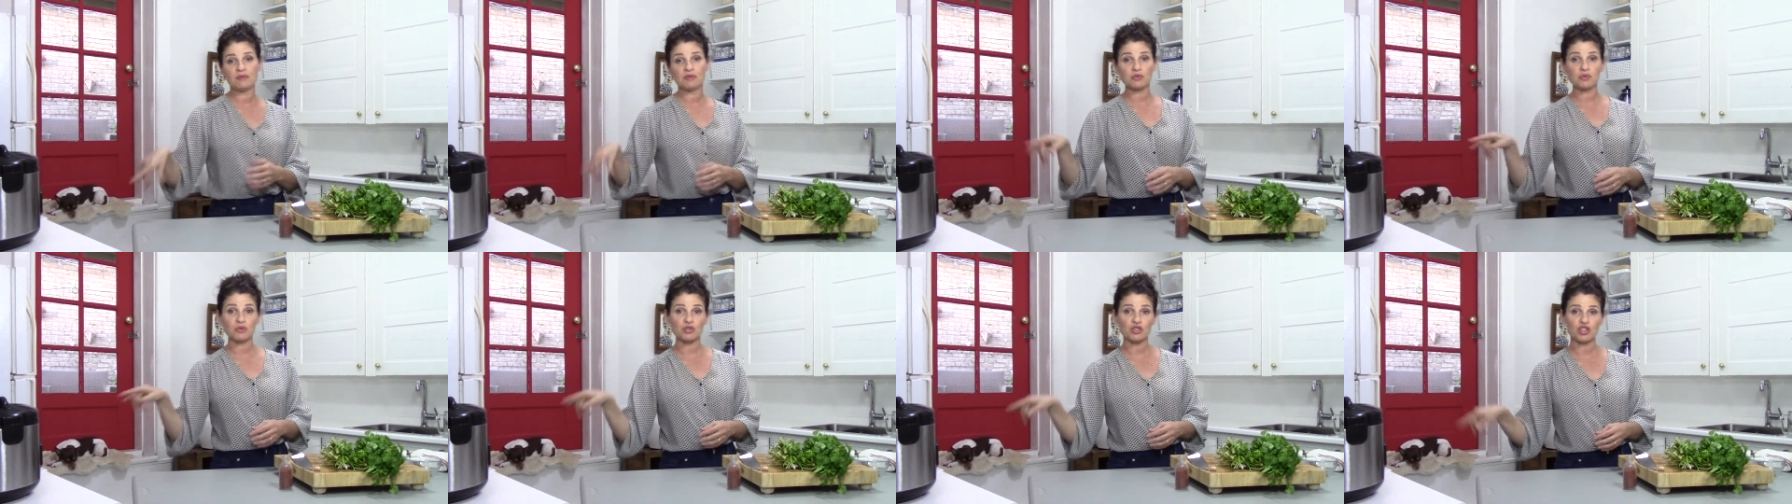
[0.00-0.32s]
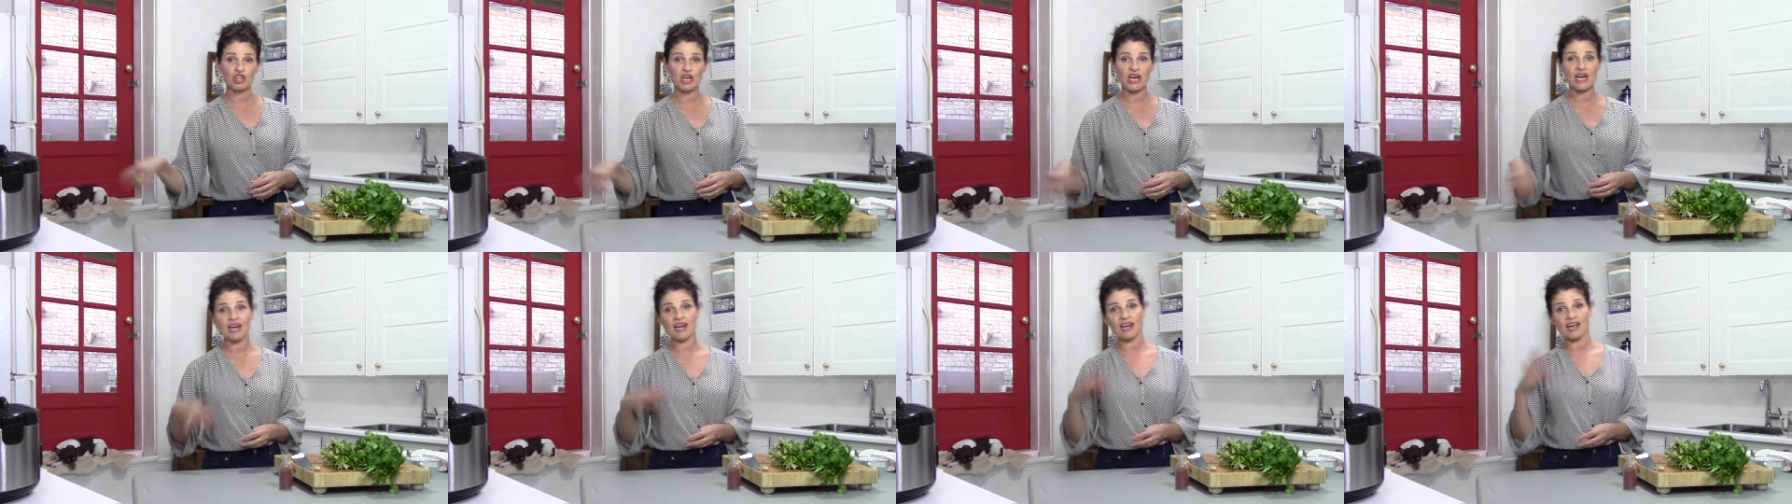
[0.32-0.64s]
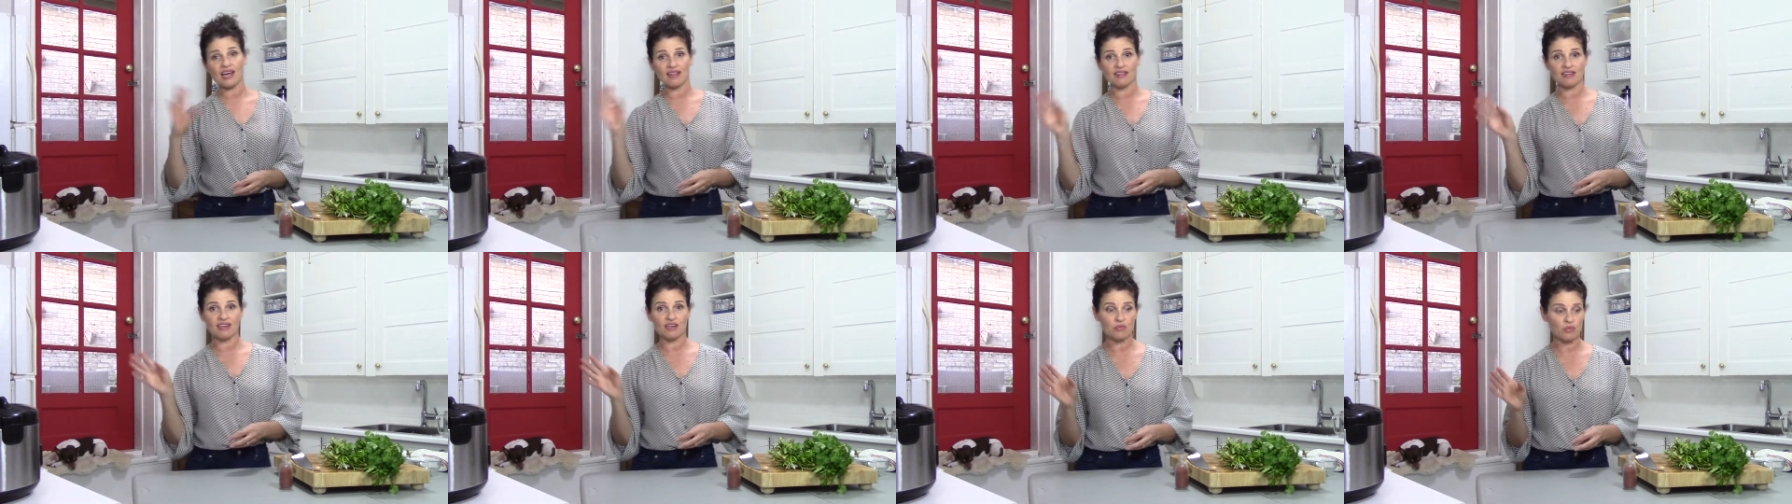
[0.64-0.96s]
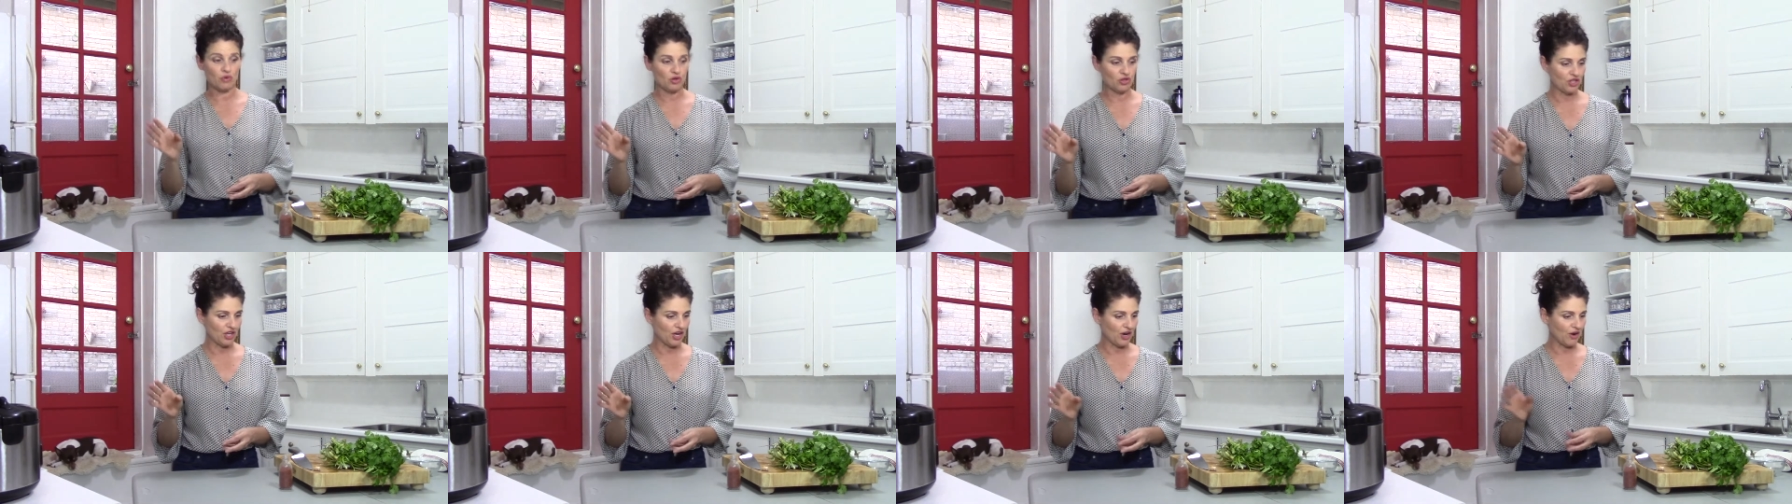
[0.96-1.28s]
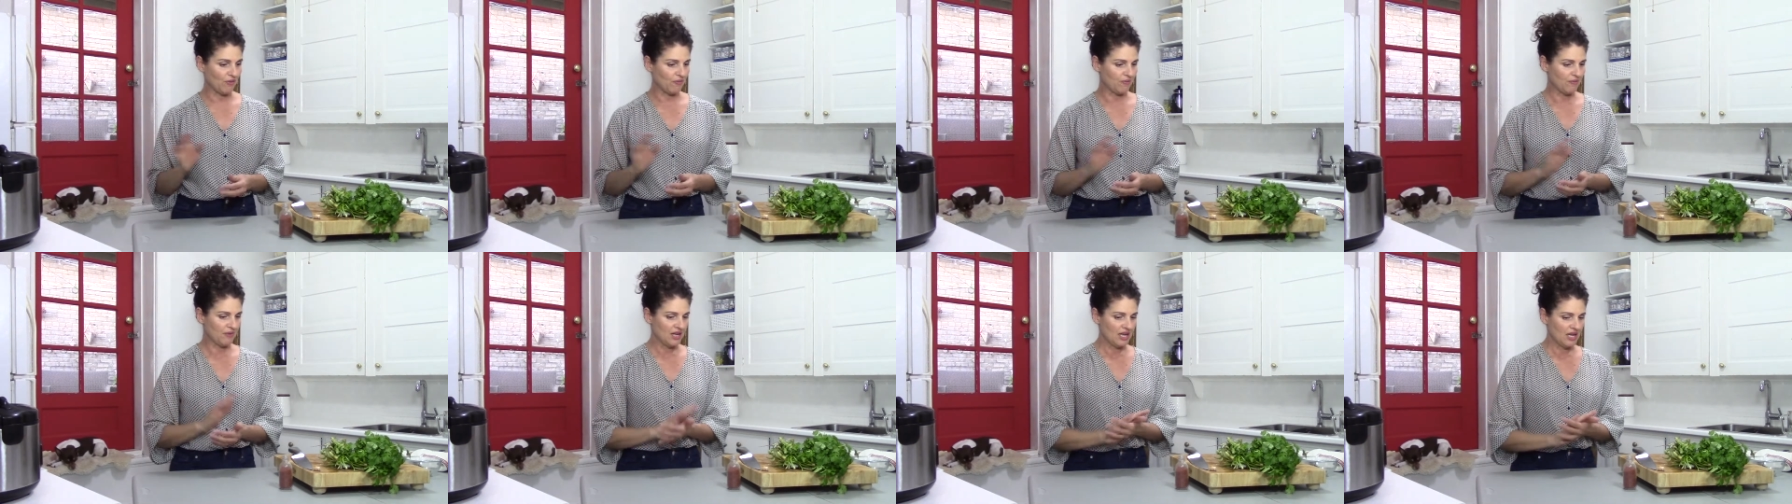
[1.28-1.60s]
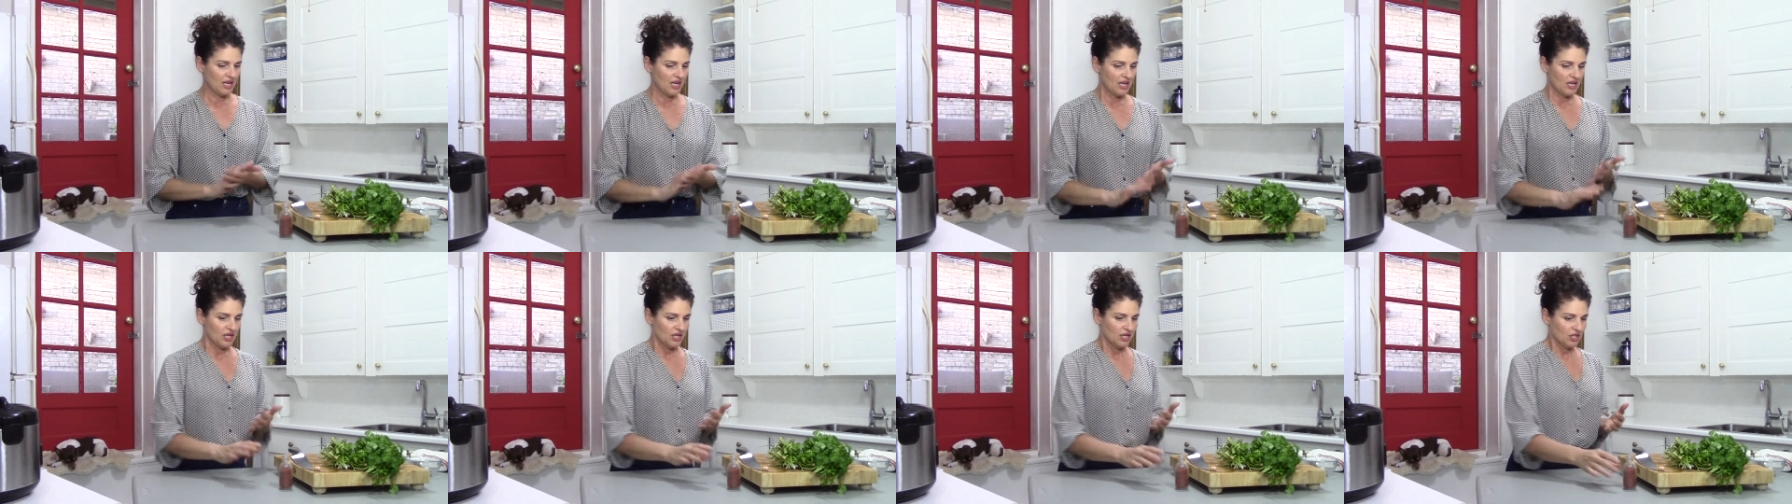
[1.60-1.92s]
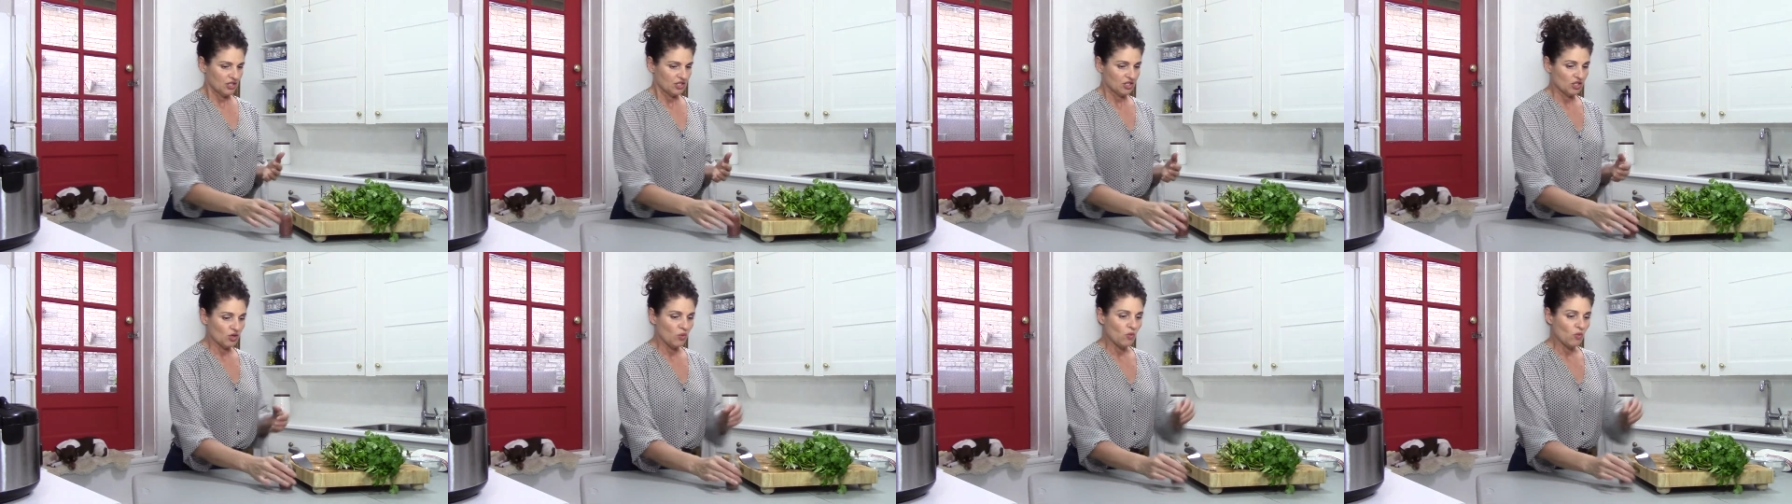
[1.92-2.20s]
we'll check and then we'll know. So